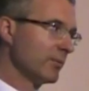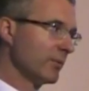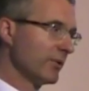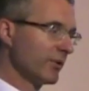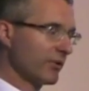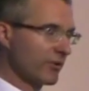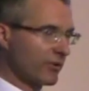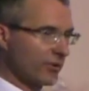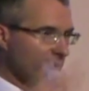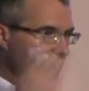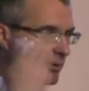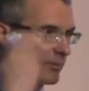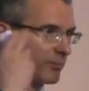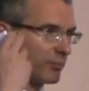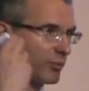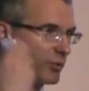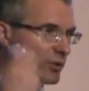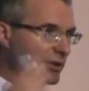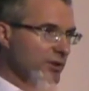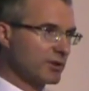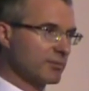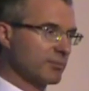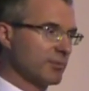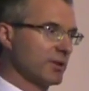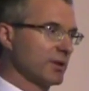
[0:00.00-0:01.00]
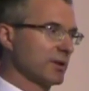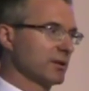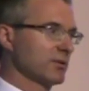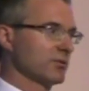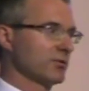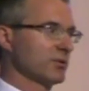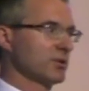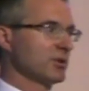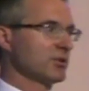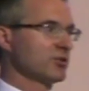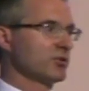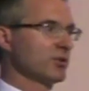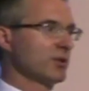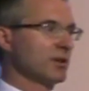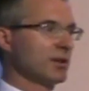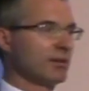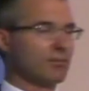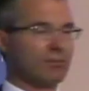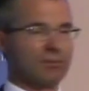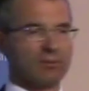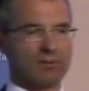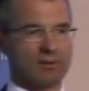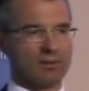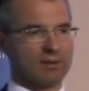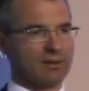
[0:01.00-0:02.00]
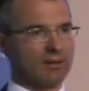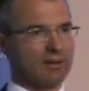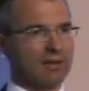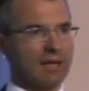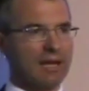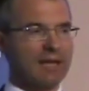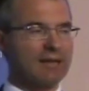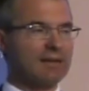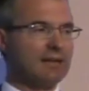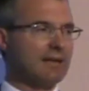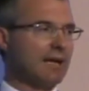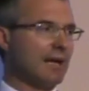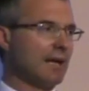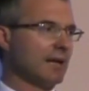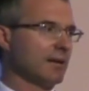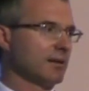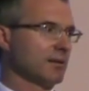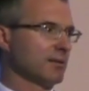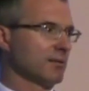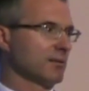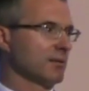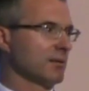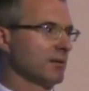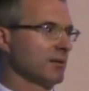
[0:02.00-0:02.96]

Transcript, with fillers: with her Bundesbank tradition and everyone at the end